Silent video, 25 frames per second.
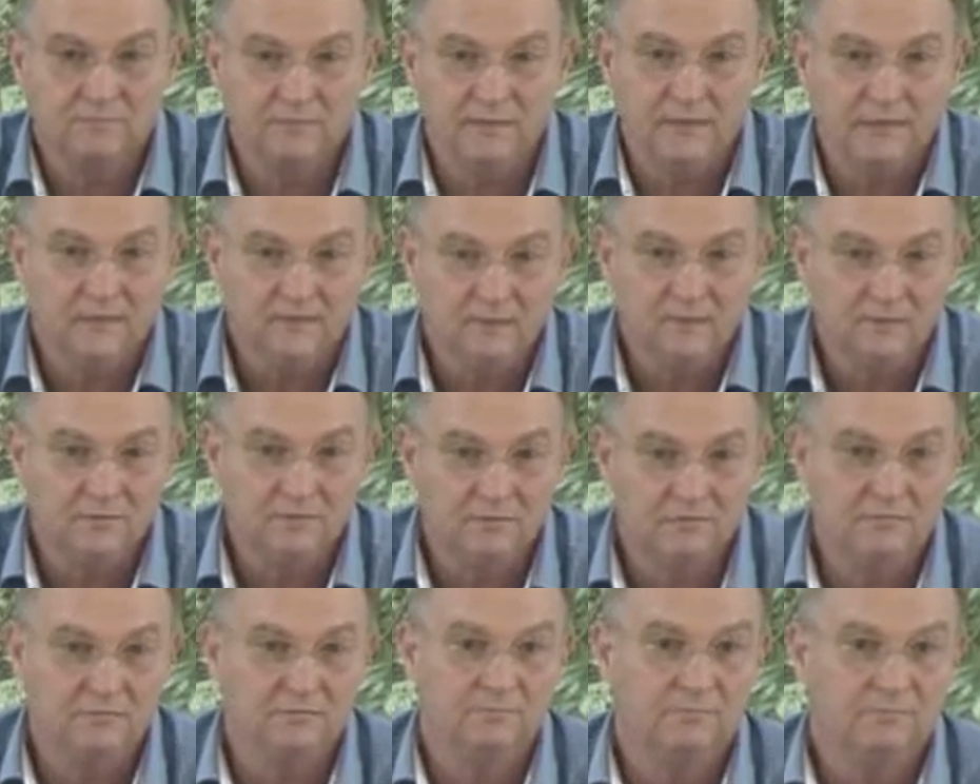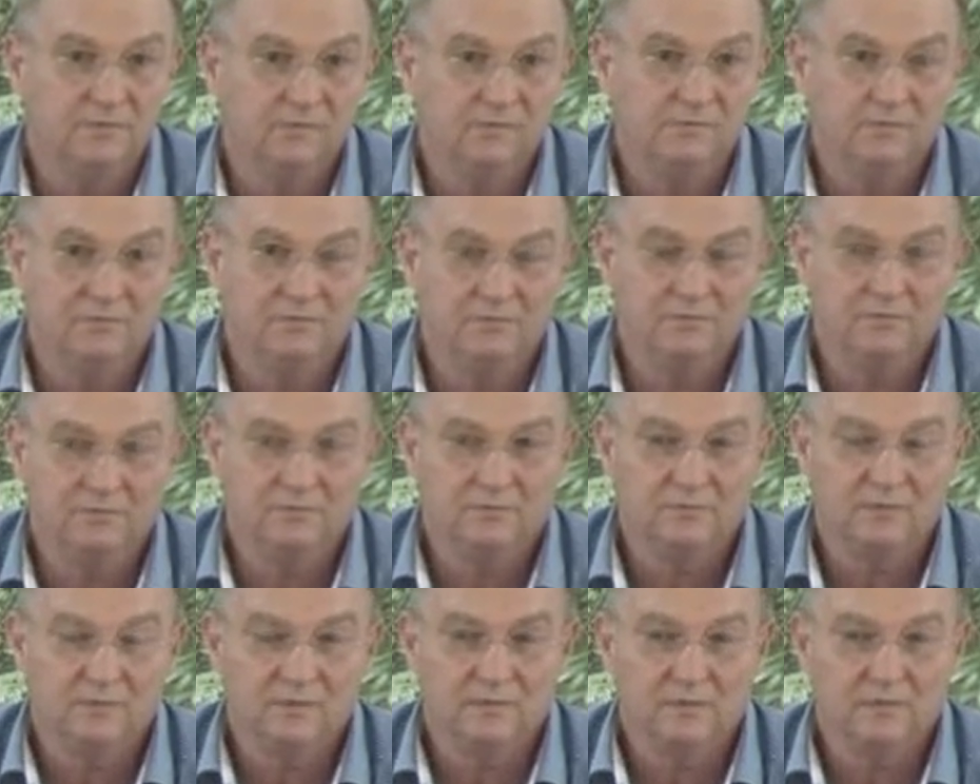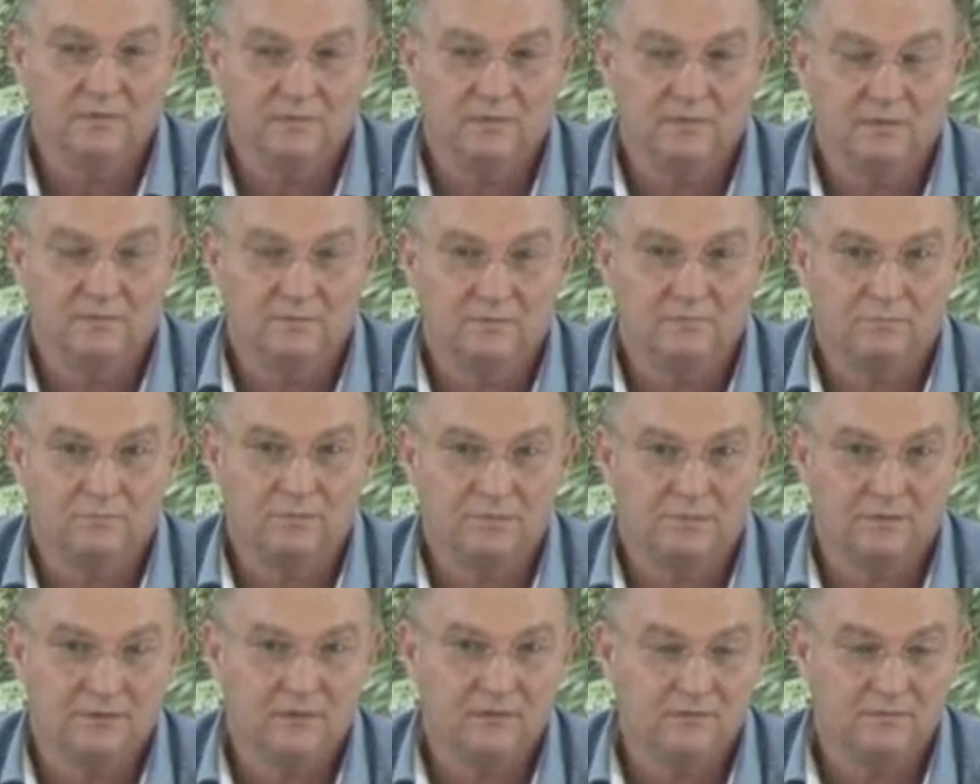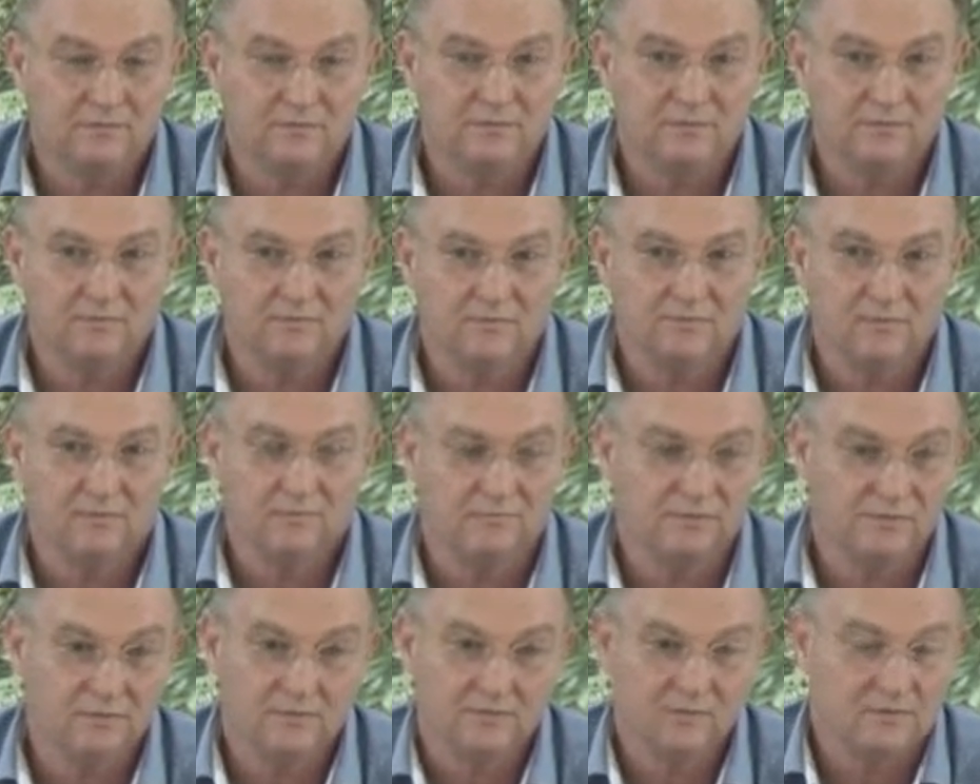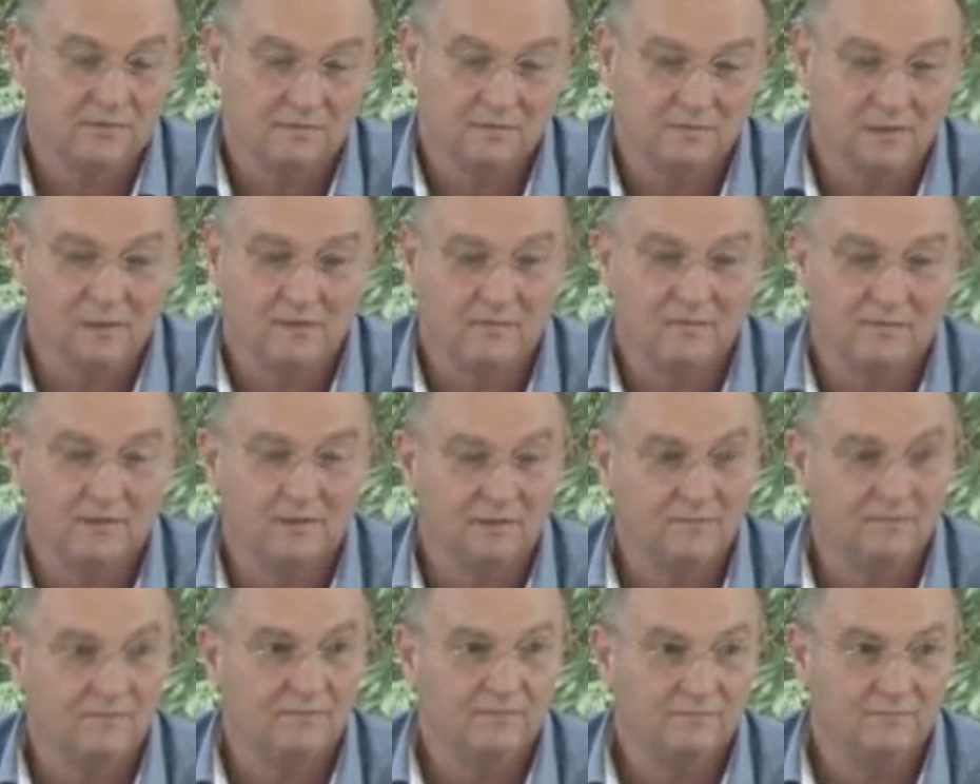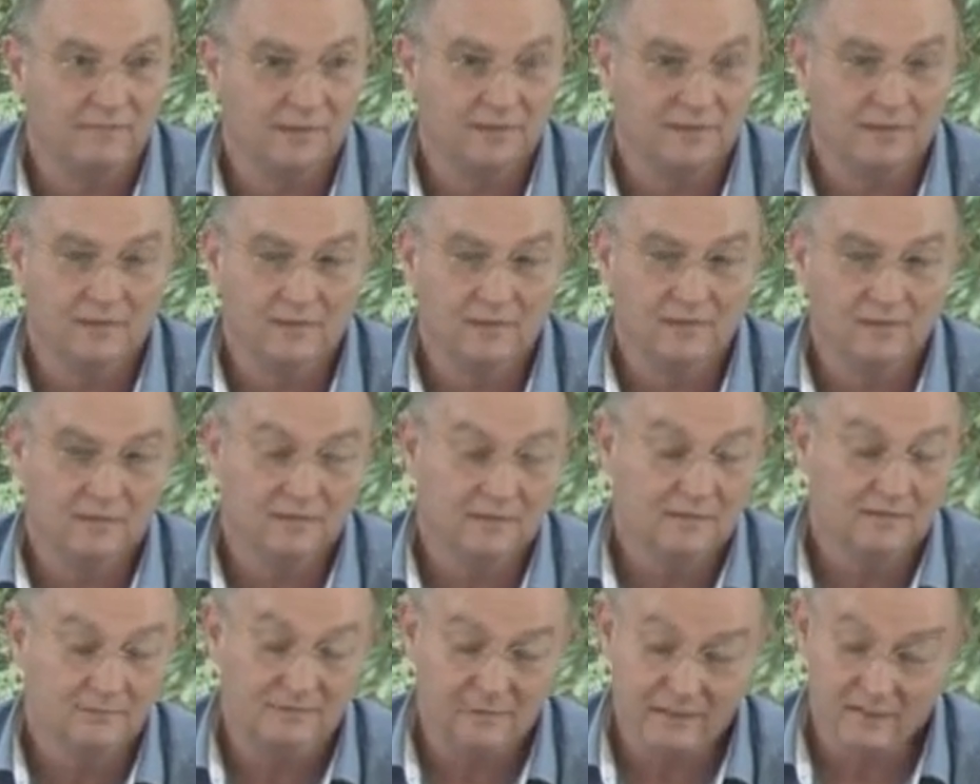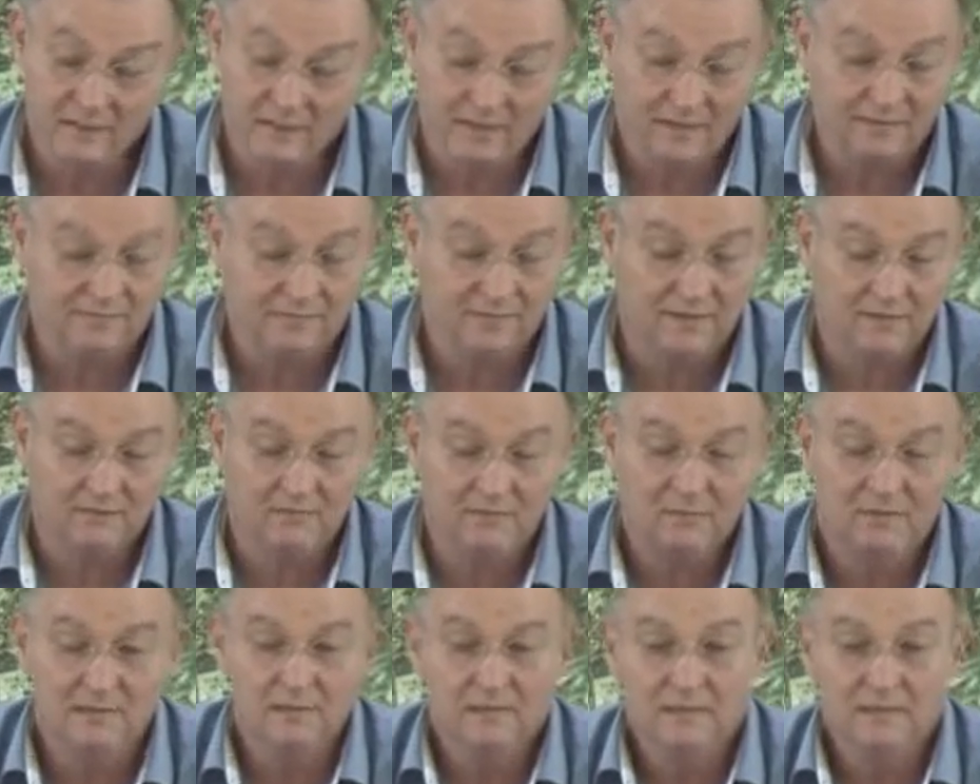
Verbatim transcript: indigo could be produced as a, as a product to be sold, which is, has a very, very high value.